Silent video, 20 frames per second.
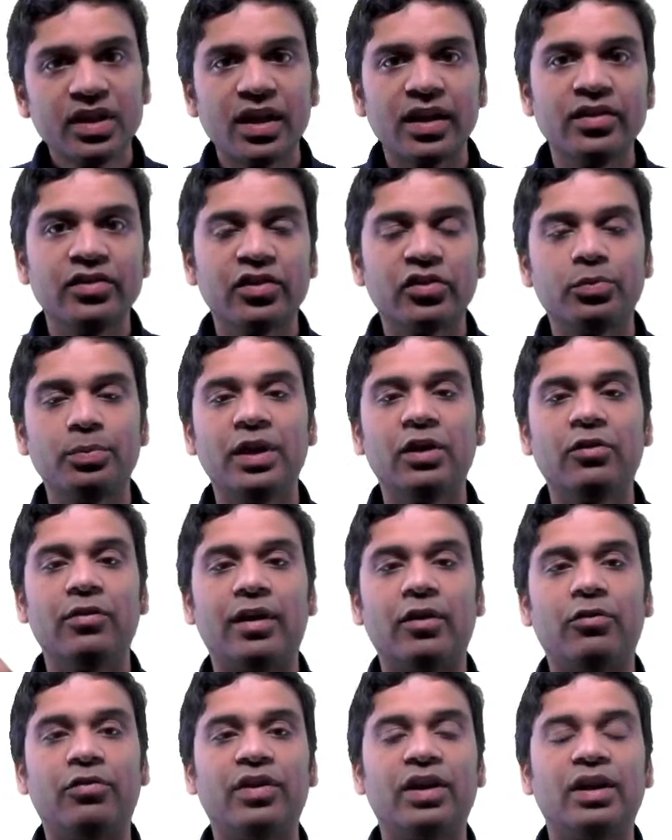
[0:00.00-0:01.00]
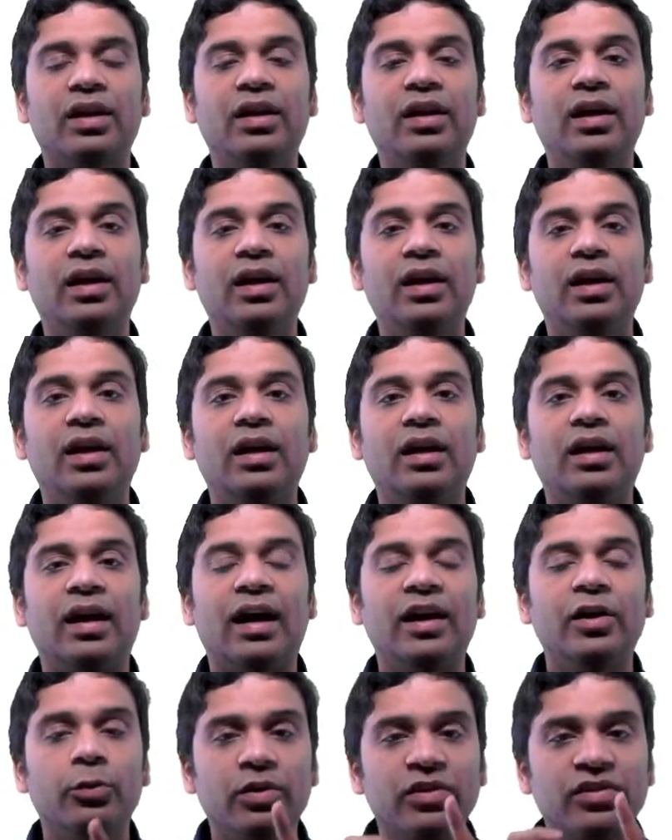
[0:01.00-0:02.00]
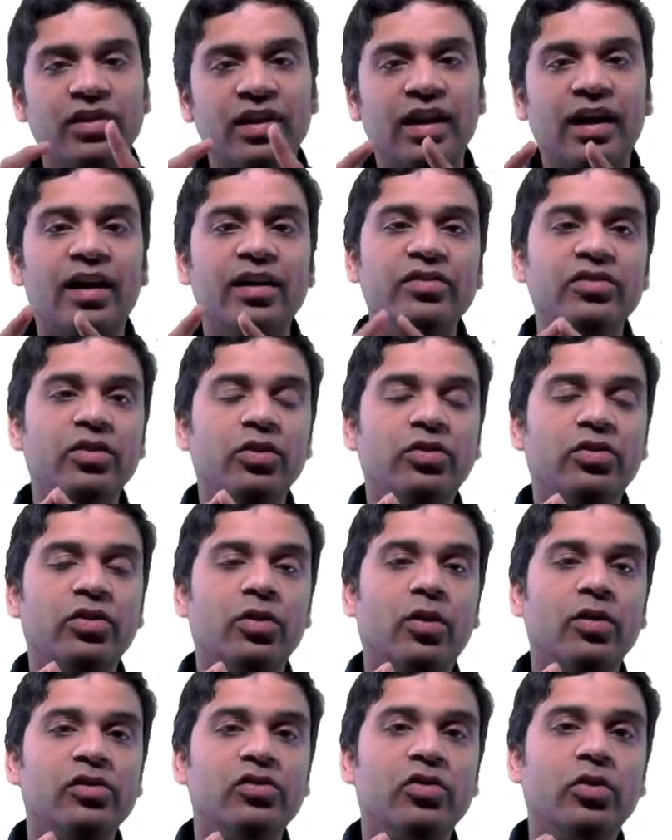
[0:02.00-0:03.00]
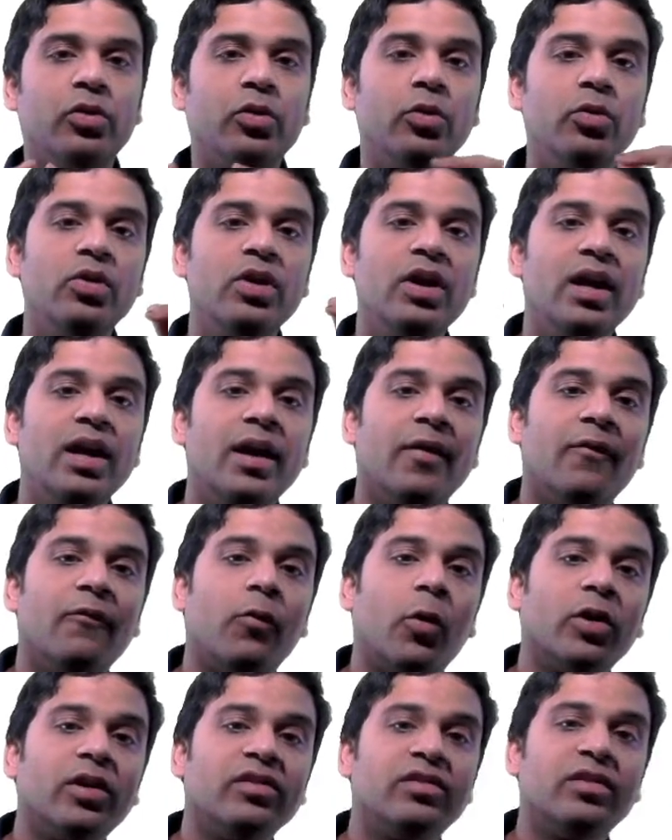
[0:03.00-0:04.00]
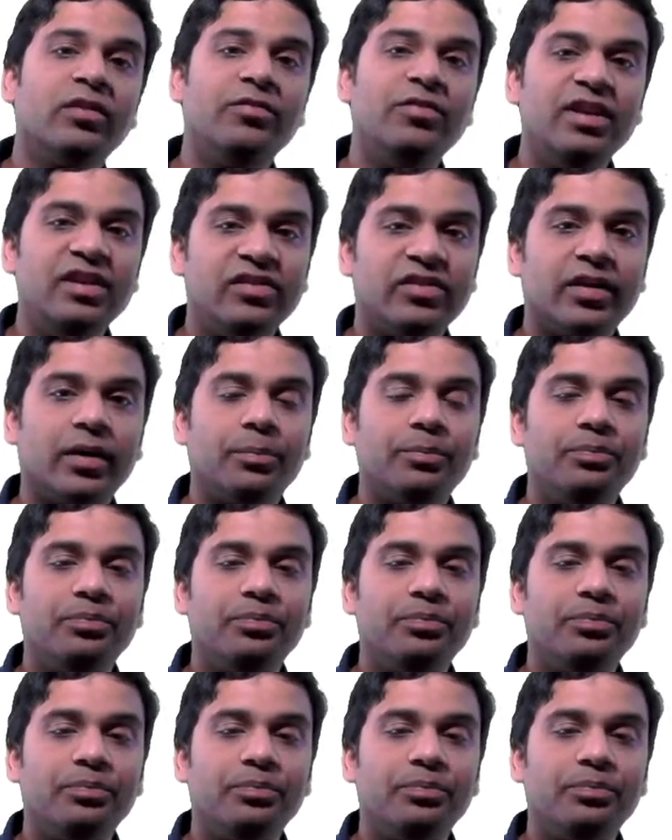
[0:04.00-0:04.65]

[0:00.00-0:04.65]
Just be aware of it. And towards the last, you should also know what is a visa.